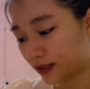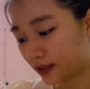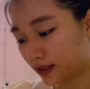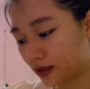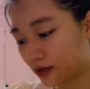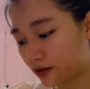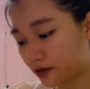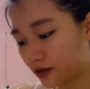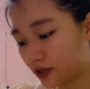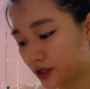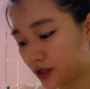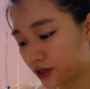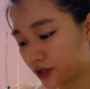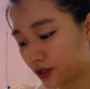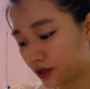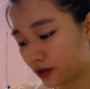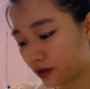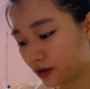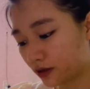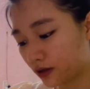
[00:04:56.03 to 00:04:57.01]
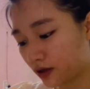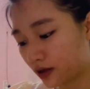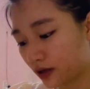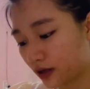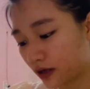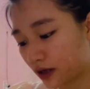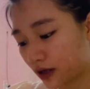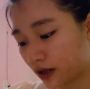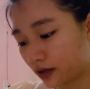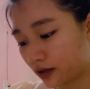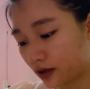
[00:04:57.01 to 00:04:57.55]
In addition,
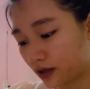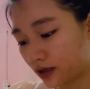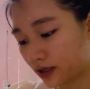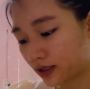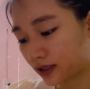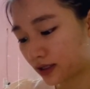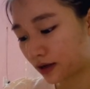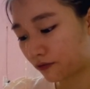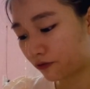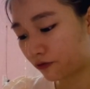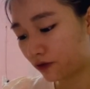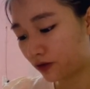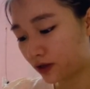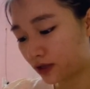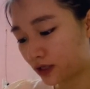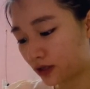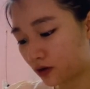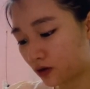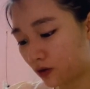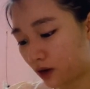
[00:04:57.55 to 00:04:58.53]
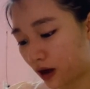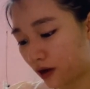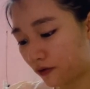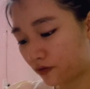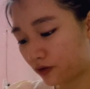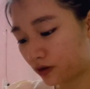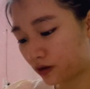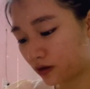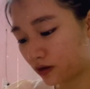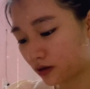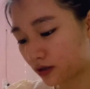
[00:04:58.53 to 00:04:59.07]
there is some physical
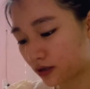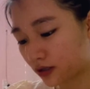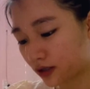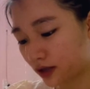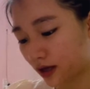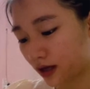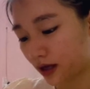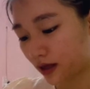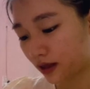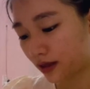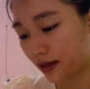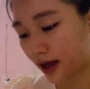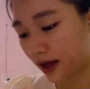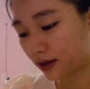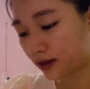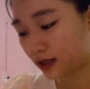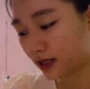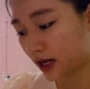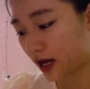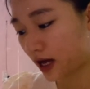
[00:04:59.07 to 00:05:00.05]
evidence that the